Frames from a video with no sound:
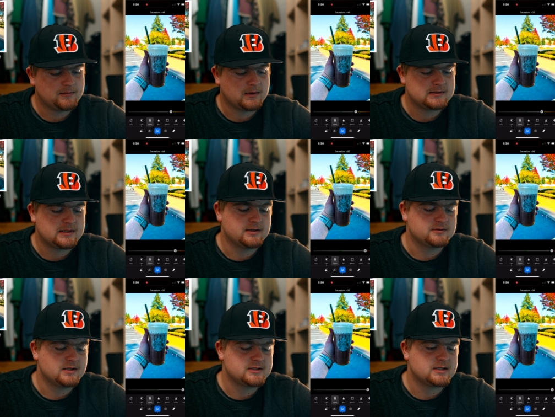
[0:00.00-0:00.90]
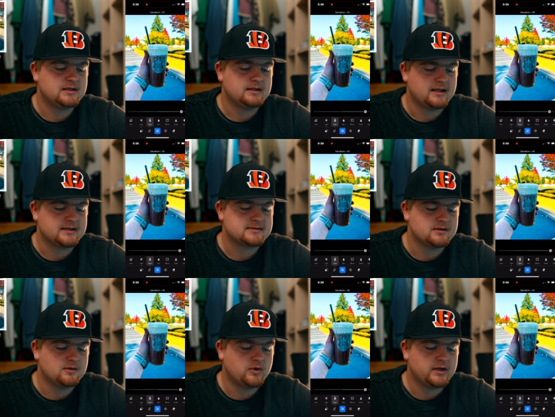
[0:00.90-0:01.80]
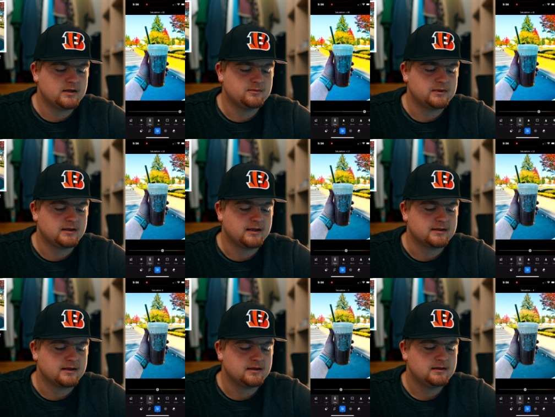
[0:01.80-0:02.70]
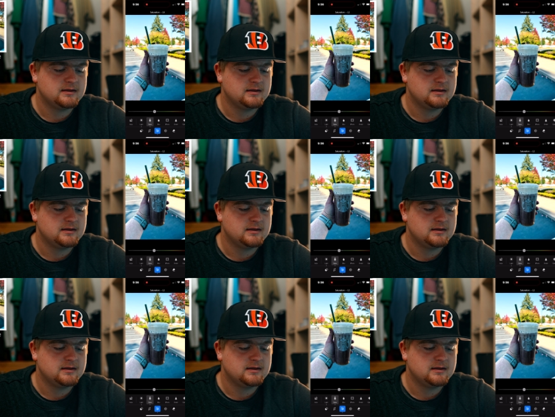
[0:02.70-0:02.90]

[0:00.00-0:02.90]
up the saturation. That's no bueno, we don't like that.